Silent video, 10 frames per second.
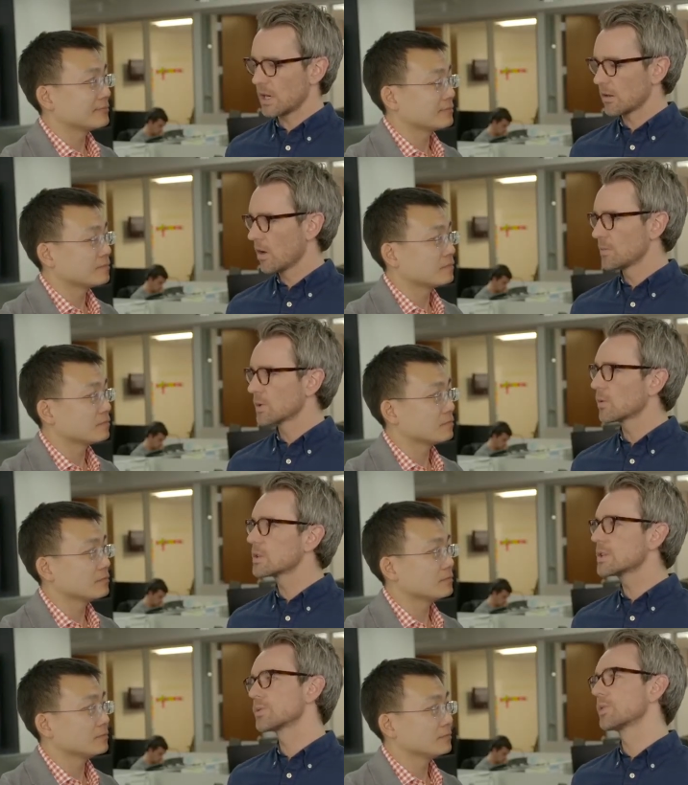Speaker 1: in our homes, or is
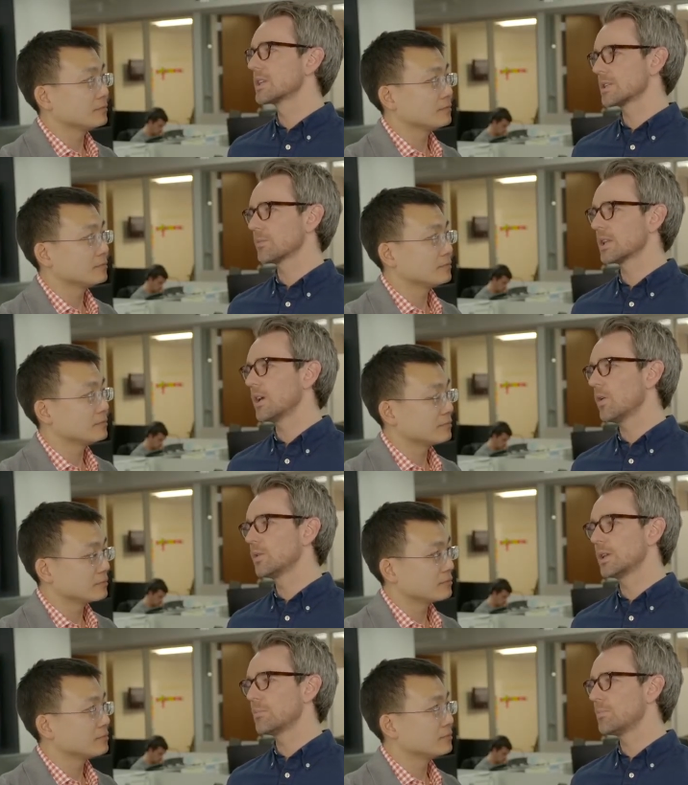this really something that
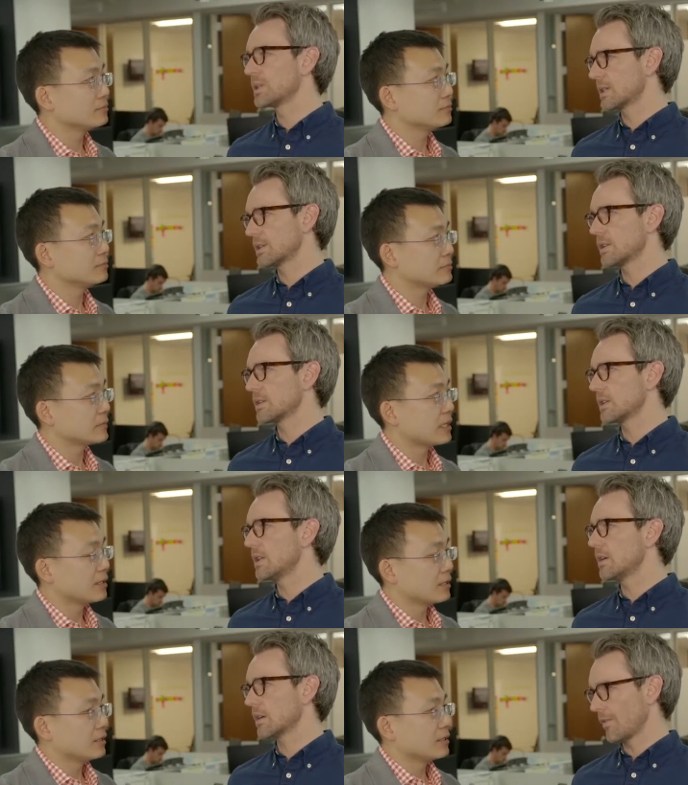only businesses and
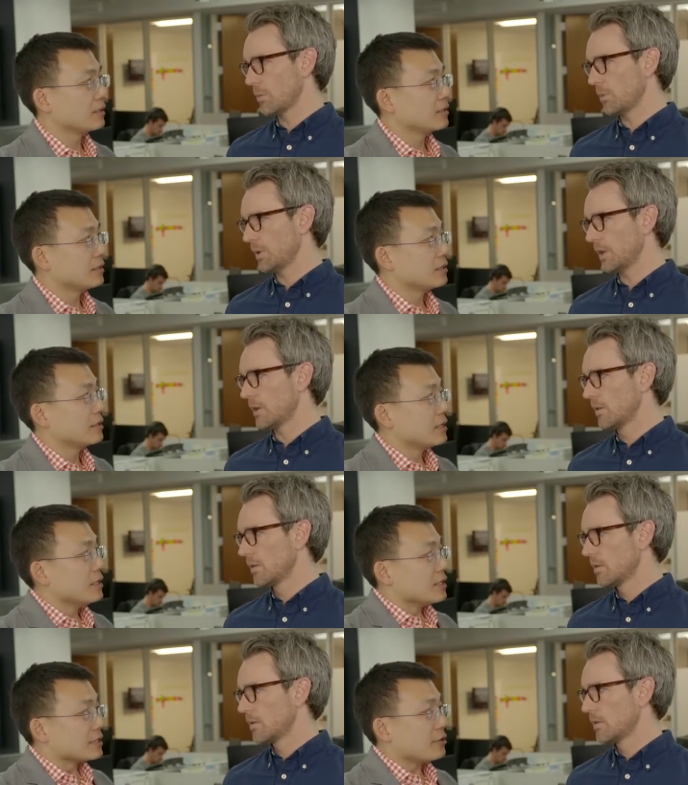the government will need?
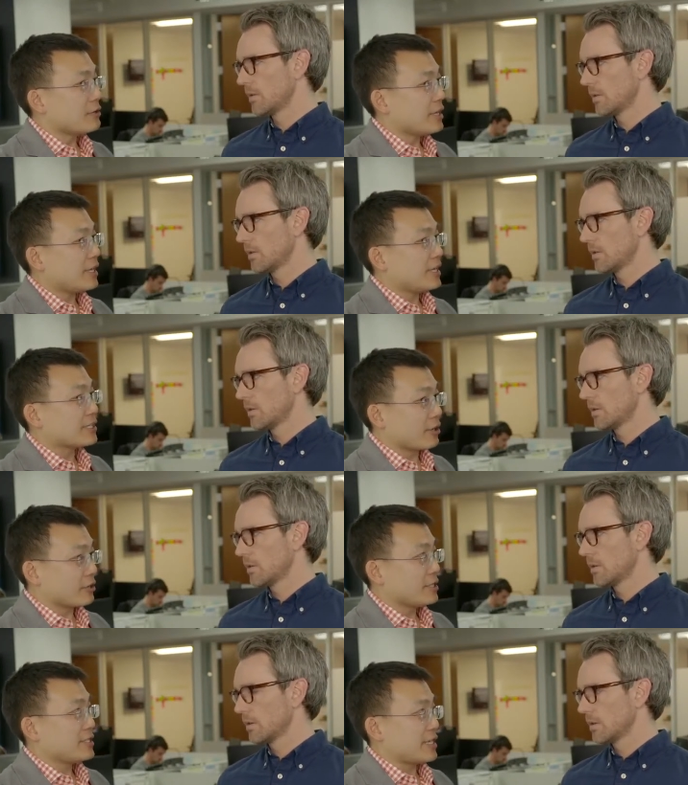So it's hard
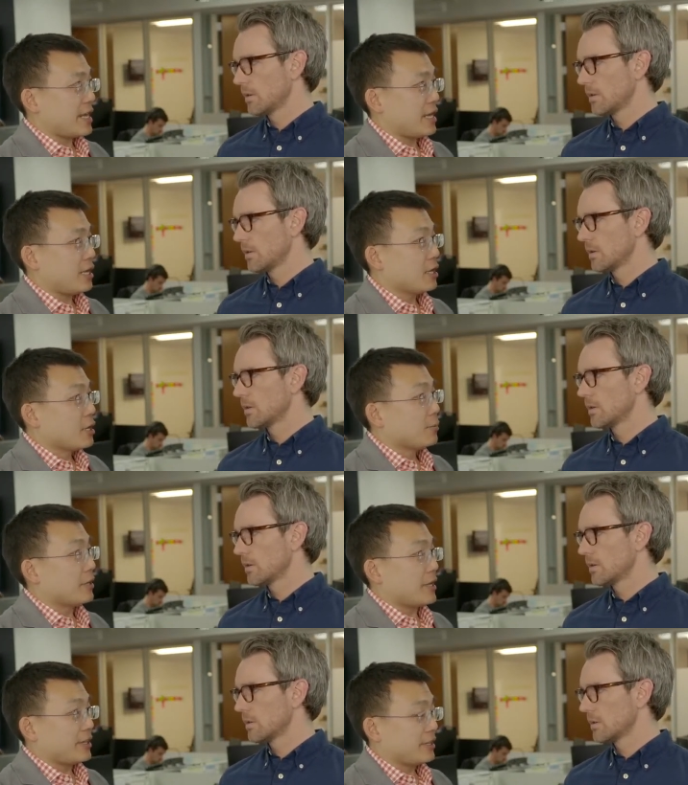to say,
Speaker 2: but
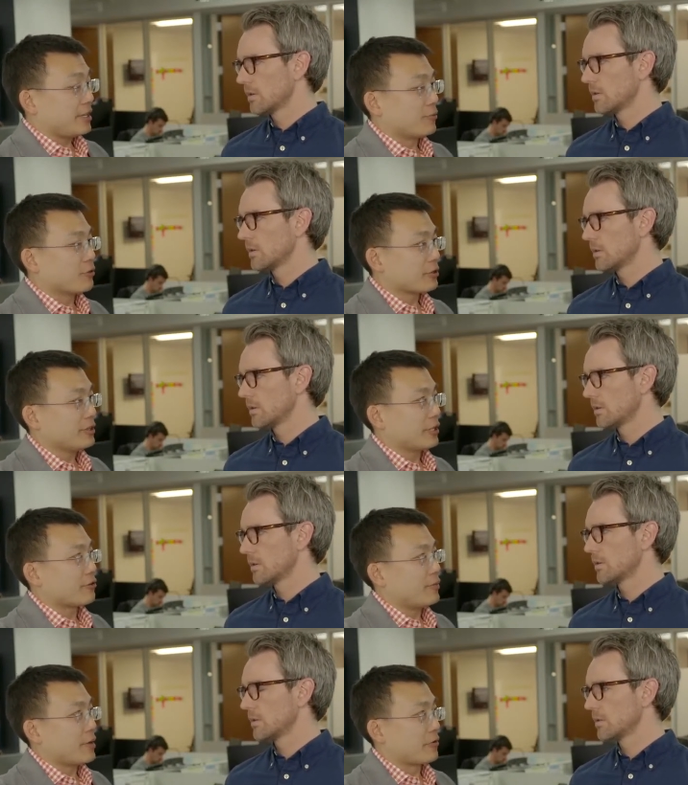I think the important thing to
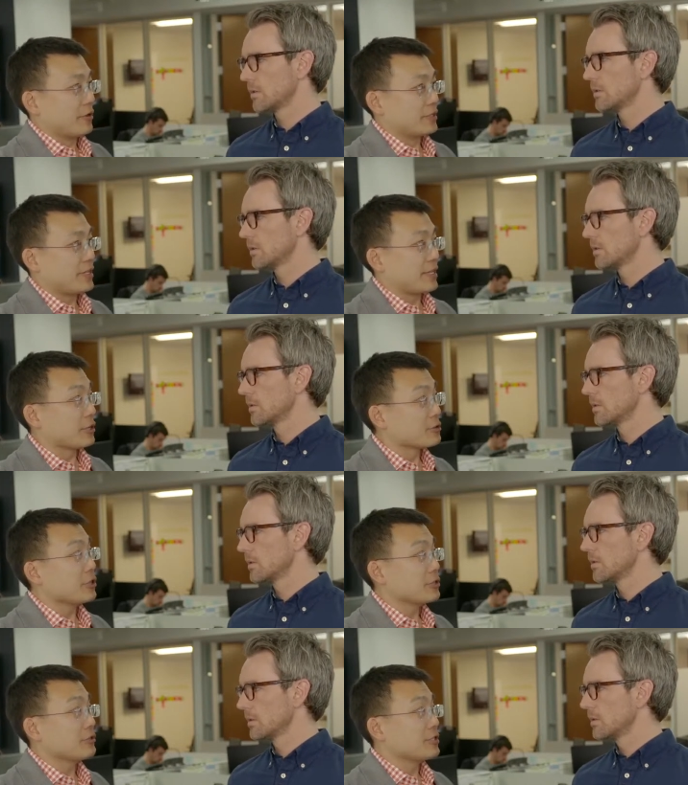remember is that there was
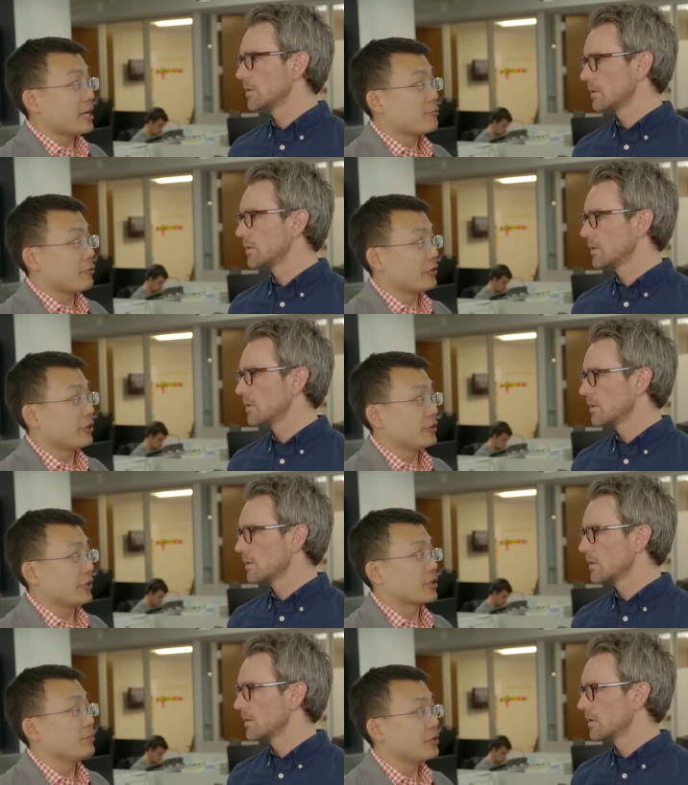also a time when we thought
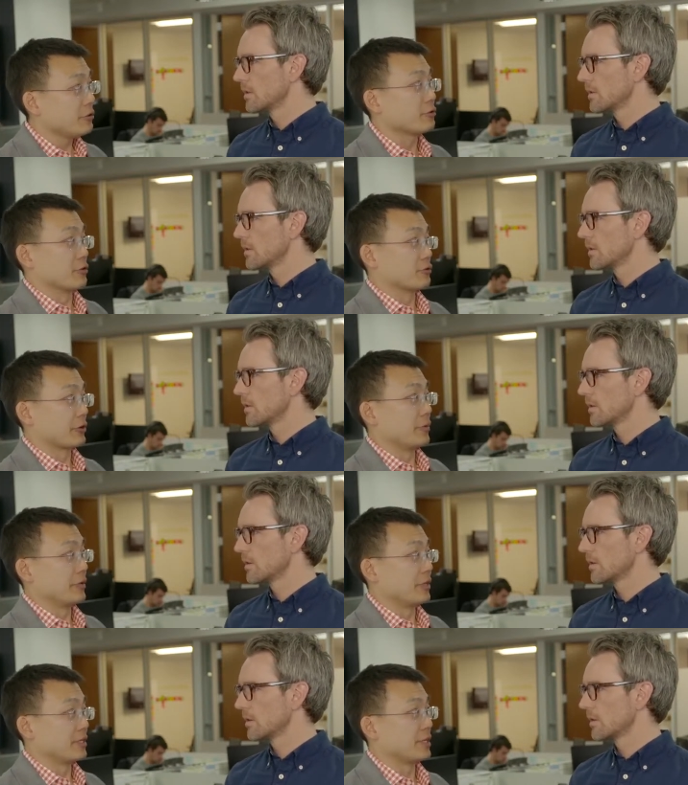that computers were going to be
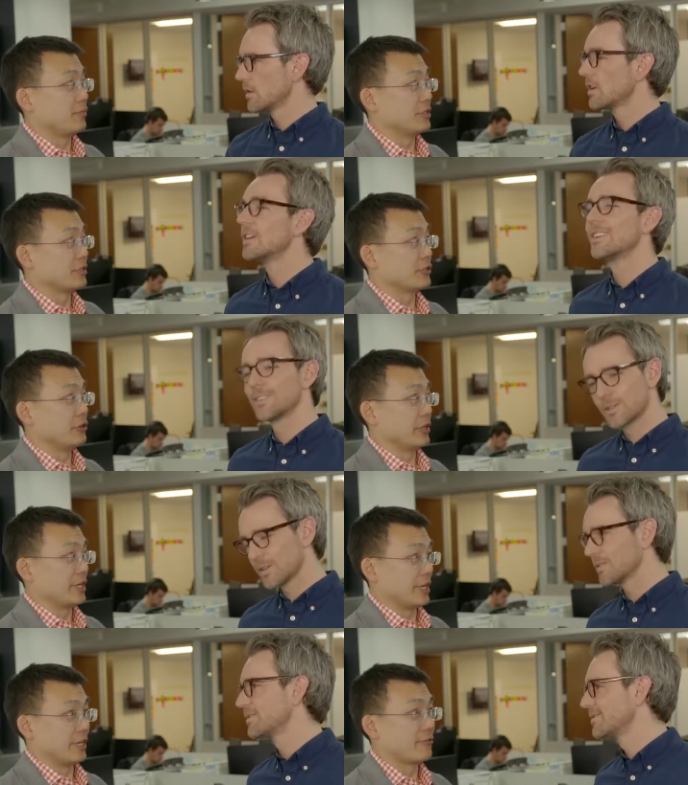things that businesses only
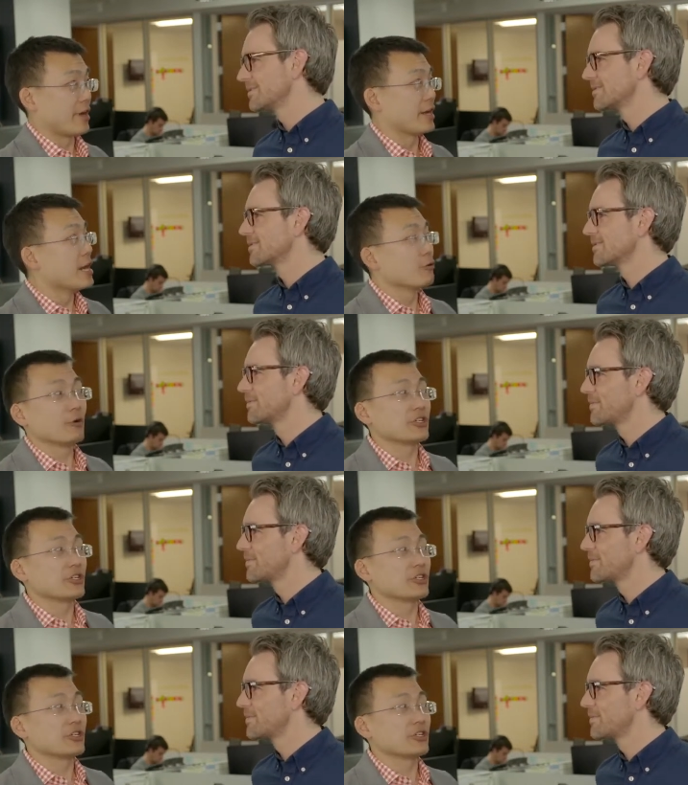need, right? We